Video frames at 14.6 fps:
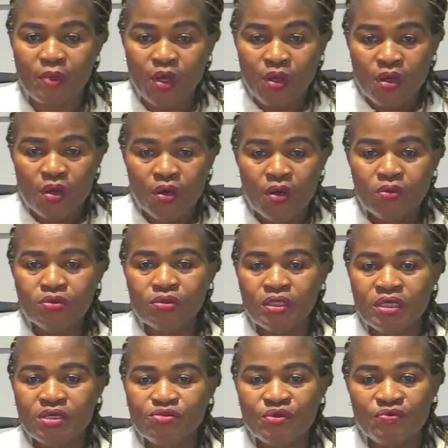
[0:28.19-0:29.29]
On today's
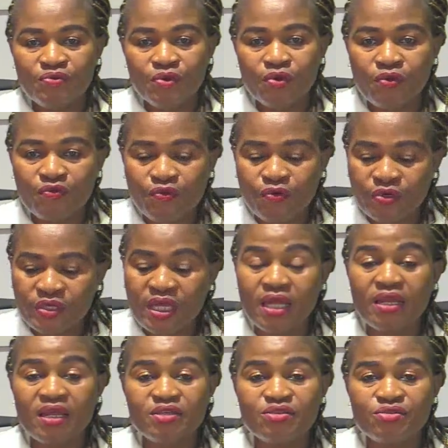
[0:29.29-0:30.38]
review of front headline
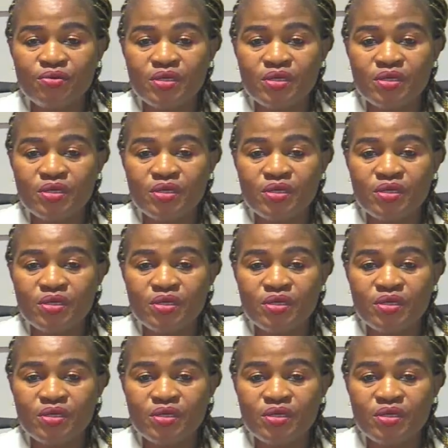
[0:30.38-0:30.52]
stories,